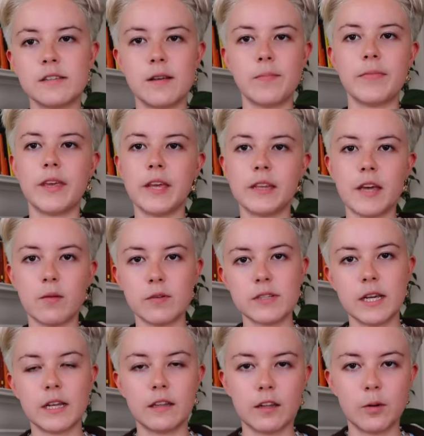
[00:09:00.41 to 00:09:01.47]
something that was
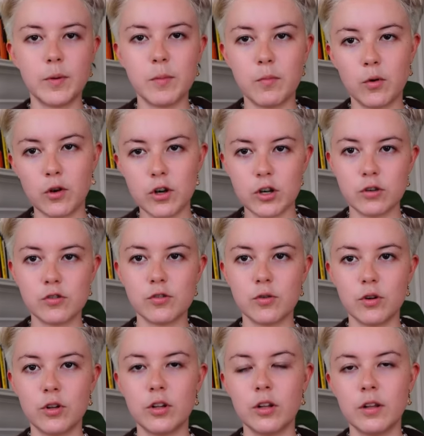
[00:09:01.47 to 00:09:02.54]
like a little bit more
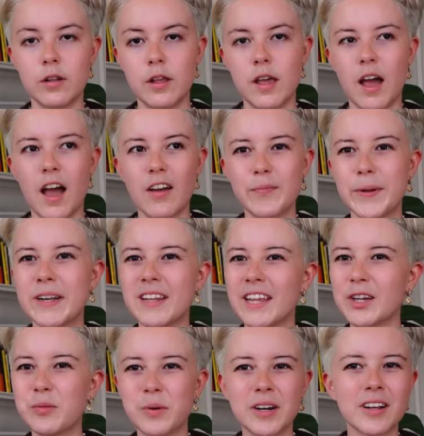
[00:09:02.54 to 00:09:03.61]
neutral. I've been
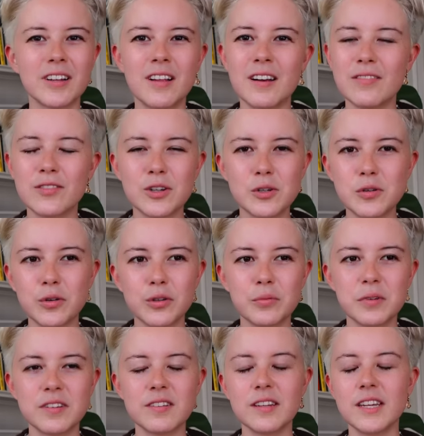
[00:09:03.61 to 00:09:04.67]
like wearing a lot of neutrals
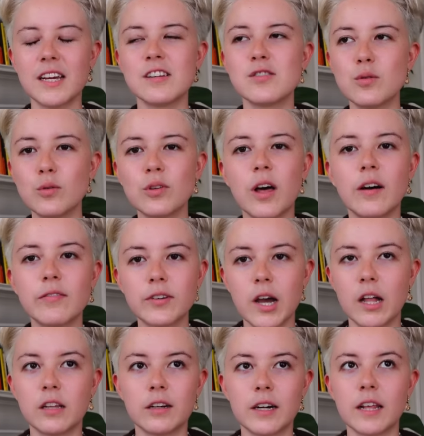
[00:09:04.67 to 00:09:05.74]
recently. I do love
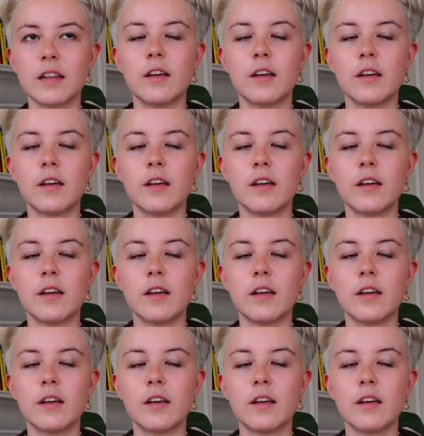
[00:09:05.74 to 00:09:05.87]
color and I